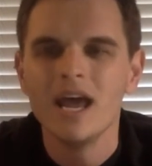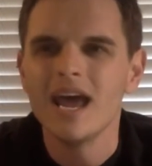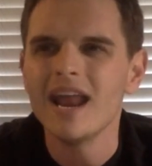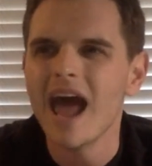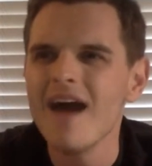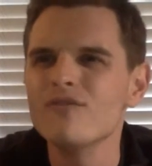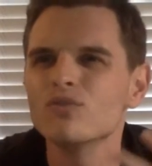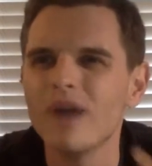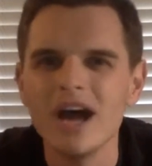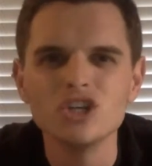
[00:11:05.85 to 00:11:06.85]
and have a
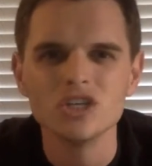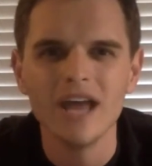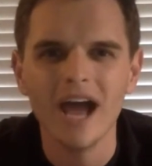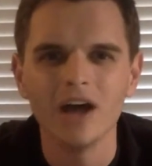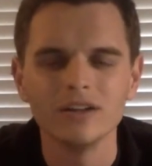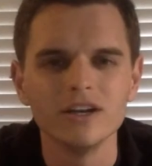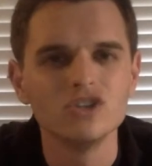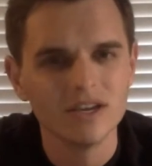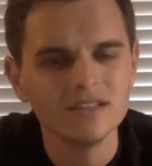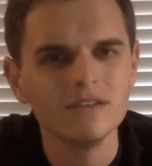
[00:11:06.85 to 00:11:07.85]
rationale and a
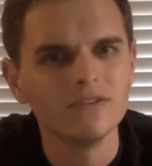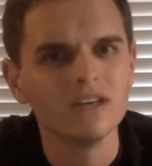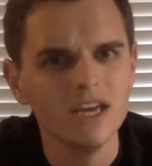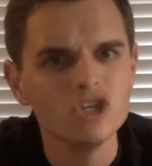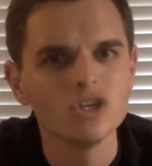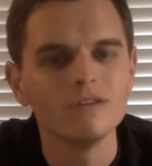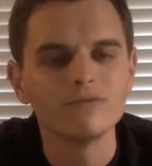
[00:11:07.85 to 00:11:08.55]
justification